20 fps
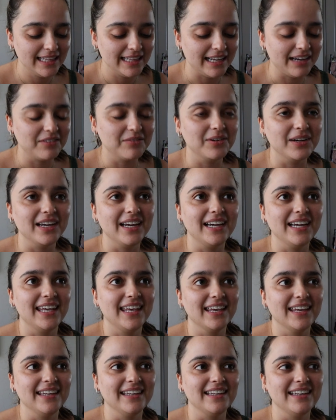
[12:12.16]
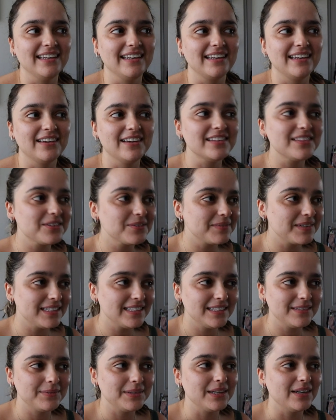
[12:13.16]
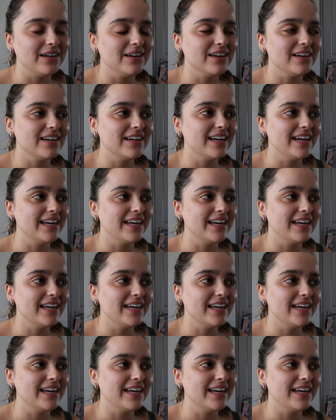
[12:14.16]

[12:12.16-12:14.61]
that way I can get through my TBR